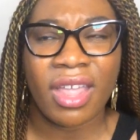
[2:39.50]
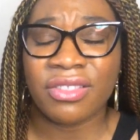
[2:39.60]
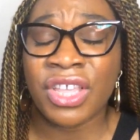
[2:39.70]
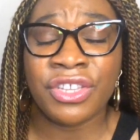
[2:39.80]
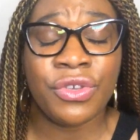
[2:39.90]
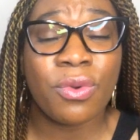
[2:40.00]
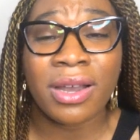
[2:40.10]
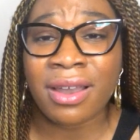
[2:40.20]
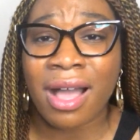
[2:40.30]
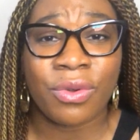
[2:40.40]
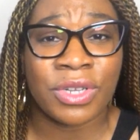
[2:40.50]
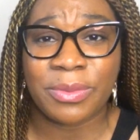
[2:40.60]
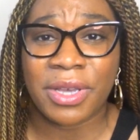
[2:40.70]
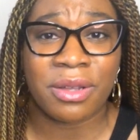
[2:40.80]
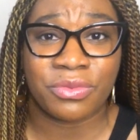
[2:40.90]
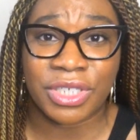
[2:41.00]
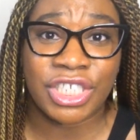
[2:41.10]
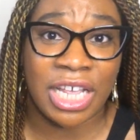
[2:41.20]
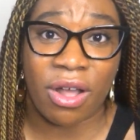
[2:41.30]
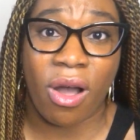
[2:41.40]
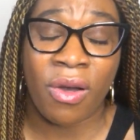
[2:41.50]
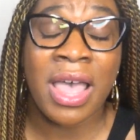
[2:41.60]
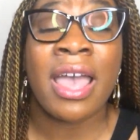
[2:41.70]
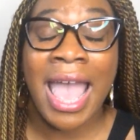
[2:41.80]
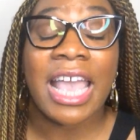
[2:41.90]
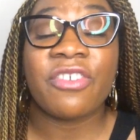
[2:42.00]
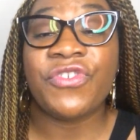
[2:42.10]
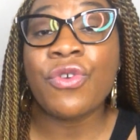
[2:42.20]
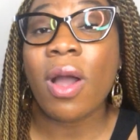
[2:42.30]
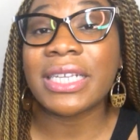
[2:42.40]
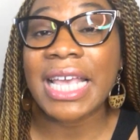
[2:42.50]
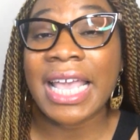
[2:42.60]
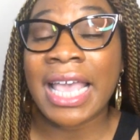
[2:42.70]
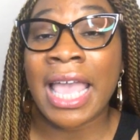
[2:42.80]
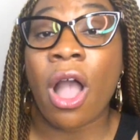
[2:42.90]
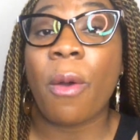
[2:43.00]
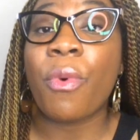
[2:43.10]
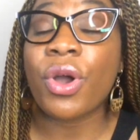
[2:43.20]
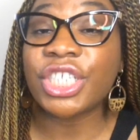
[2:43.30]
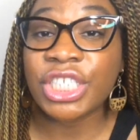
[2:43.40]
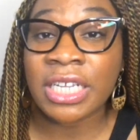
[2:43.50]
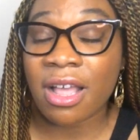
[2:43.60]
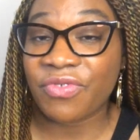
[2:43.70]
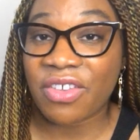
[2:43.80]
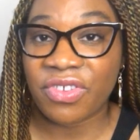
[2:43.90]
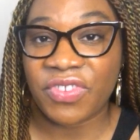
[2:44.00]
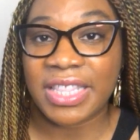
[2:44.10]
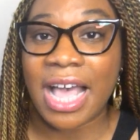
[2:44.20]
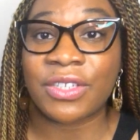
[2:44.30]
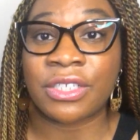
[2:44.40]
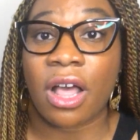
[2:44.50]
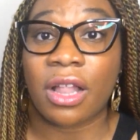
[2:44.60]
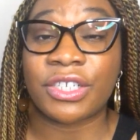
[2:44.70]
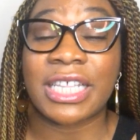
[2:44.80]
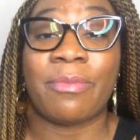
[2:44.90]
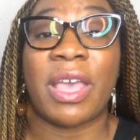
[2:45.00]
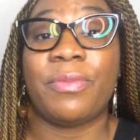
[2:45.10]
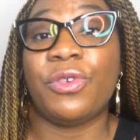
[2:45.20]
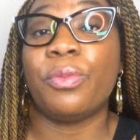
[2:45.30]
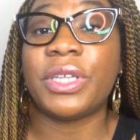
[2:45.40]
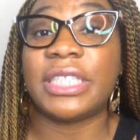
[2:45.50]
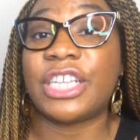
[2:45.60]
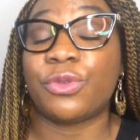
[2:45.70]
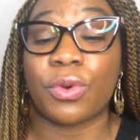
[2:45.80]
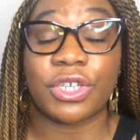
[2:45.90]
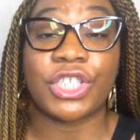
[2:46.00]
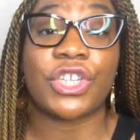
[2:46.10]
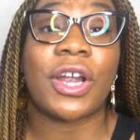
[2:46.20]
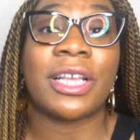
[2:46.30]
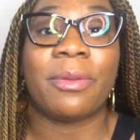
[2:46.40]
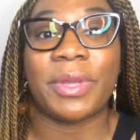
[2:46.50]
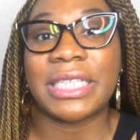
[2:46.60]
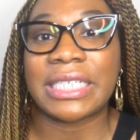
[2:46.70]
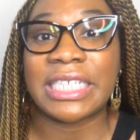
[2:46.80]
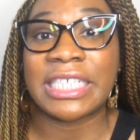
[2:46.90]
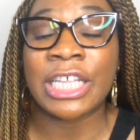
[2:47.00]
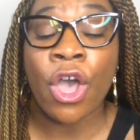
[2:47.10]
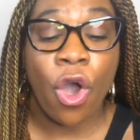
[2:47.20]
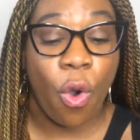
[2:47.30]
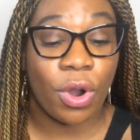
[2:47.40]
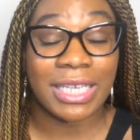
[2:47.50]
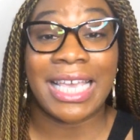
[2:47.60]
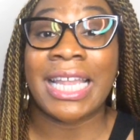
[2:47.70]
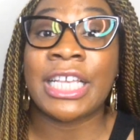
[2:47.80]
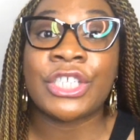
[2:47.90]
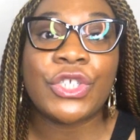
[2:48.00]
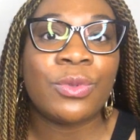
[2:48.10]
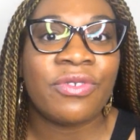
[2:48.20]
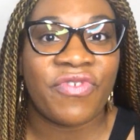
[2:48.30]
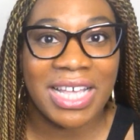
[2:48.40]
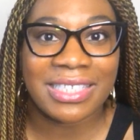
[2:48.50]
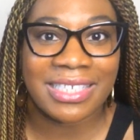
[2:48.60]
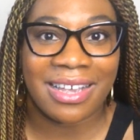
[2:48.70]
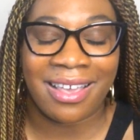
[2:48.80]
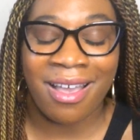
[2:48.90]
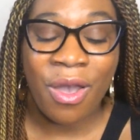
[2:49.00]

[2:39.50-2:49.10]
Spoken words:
then you are not going to become rich at all. If you are taking a portion of that $50,000 and maybe you put that towards starting a business or getting into investing